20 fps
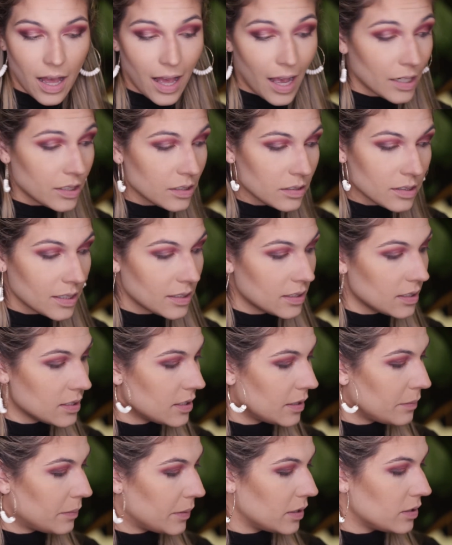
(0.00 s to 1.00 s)
I just like to
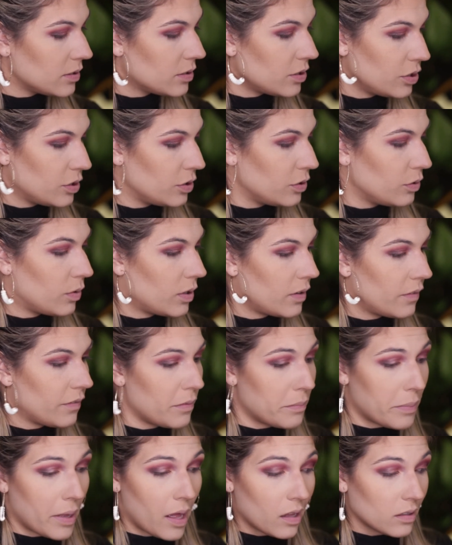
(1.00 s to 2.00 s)
dip into one of
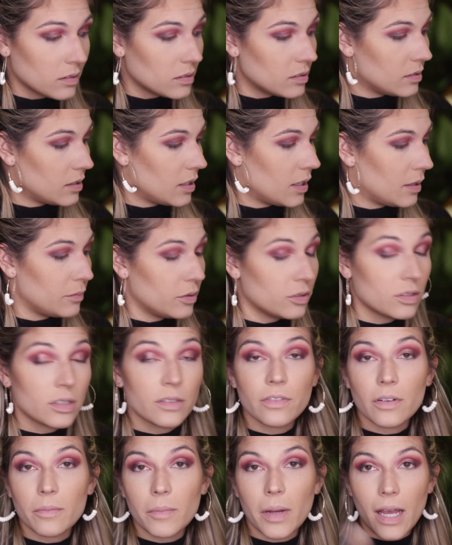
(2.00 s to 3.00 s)
the palettes that I'm using
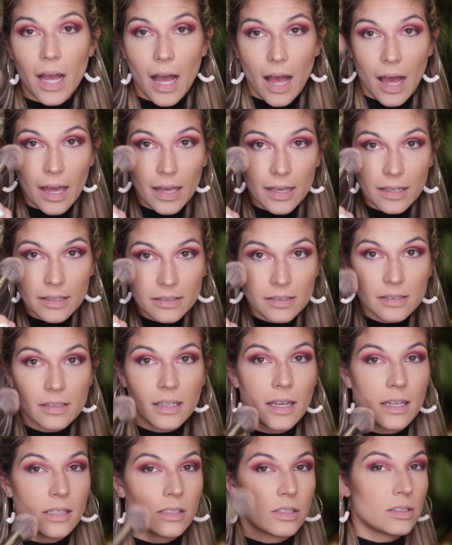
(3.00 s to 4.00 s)
for my eyes
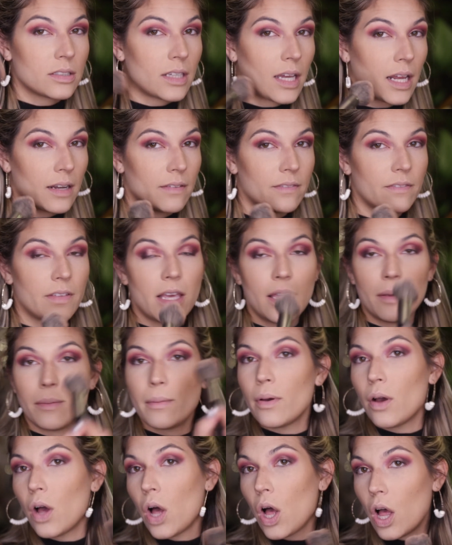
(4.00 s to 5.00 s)
and just kind of keep
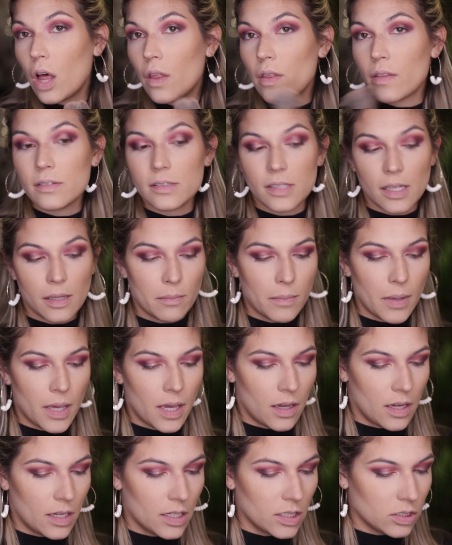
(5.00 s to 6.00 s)
it all on the same
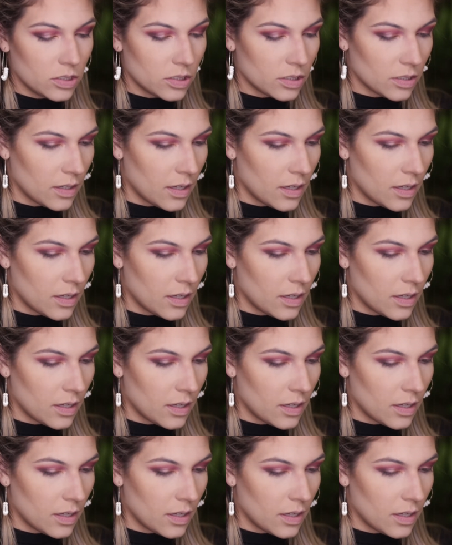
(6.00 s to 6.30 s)
page.